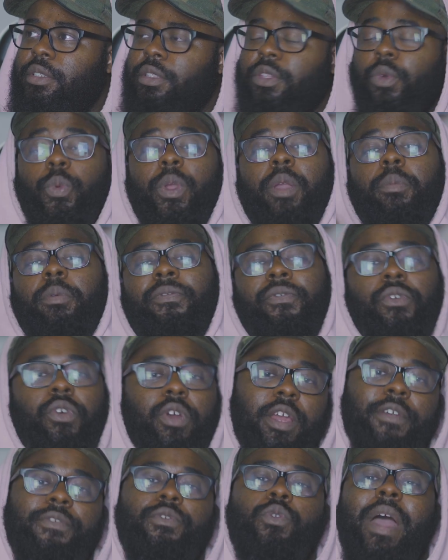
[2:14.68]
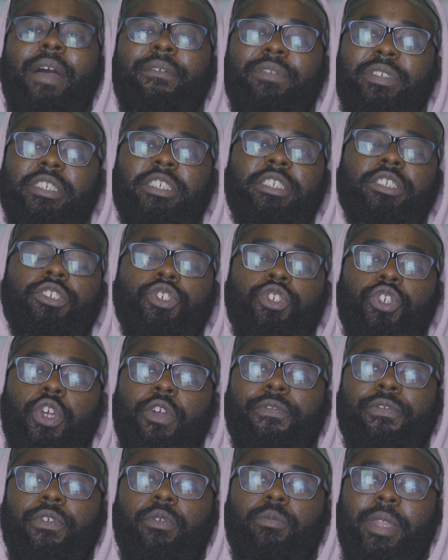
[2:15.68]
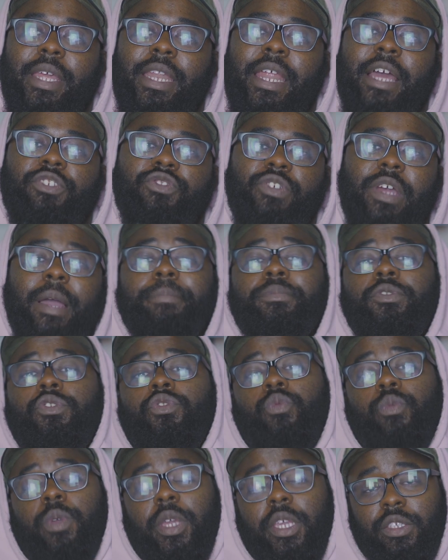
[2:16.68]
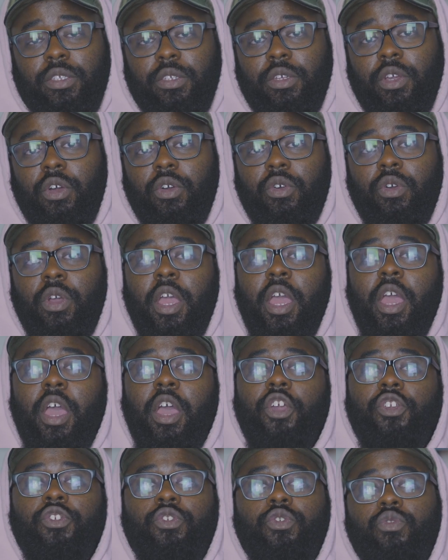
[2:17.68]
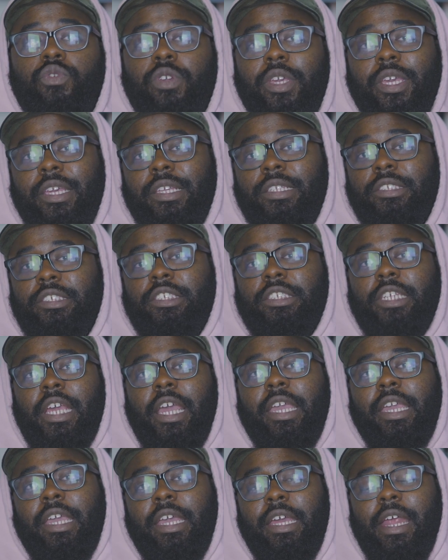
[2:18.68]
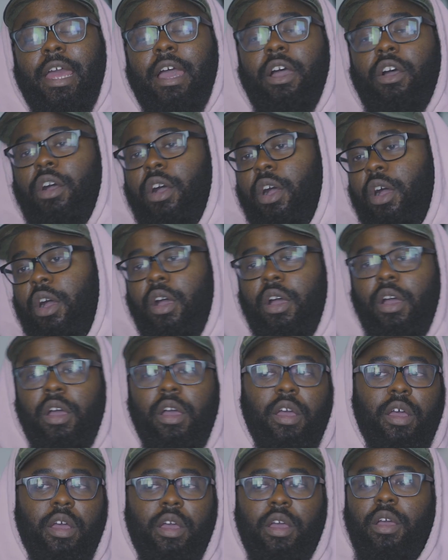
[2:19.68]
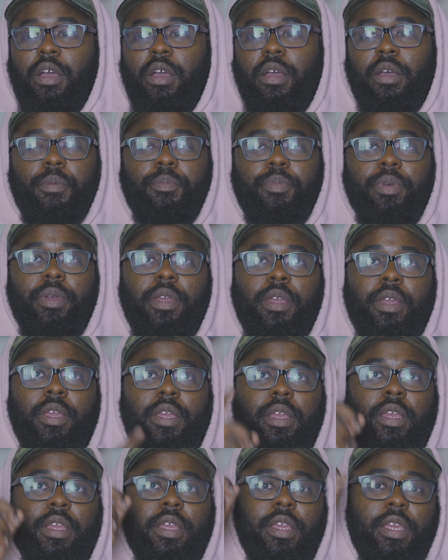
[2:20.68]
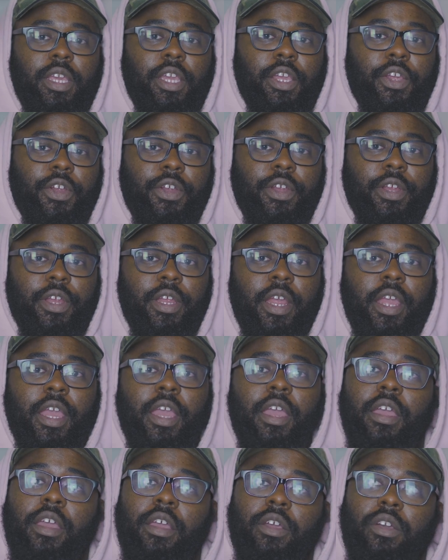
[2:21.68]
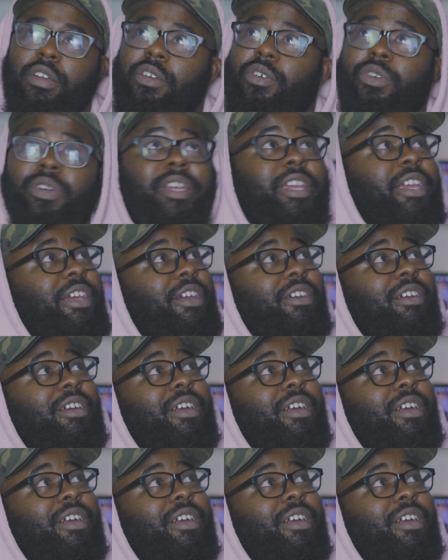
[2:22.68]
The week before. If you haven't seen a short film that I dropped 2 weeks ago, you can check it out up here or here.